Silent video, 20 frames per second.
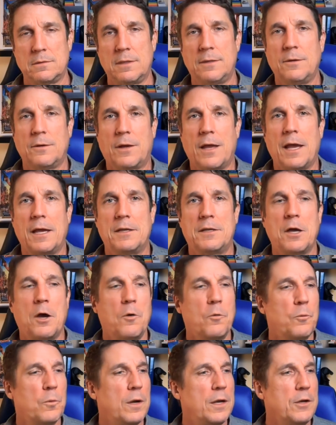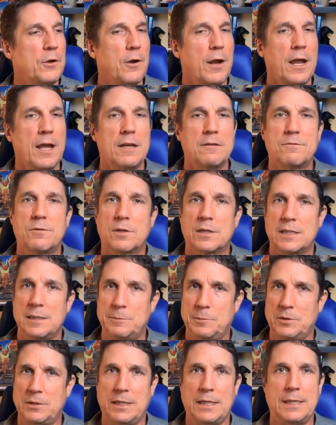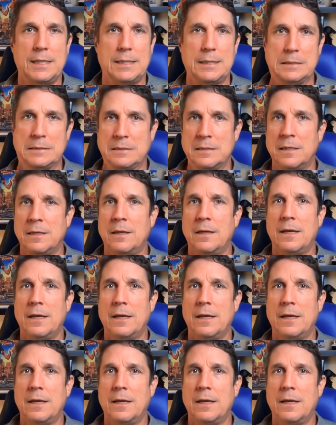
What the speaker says: Okay, don't run your ad for a couple days,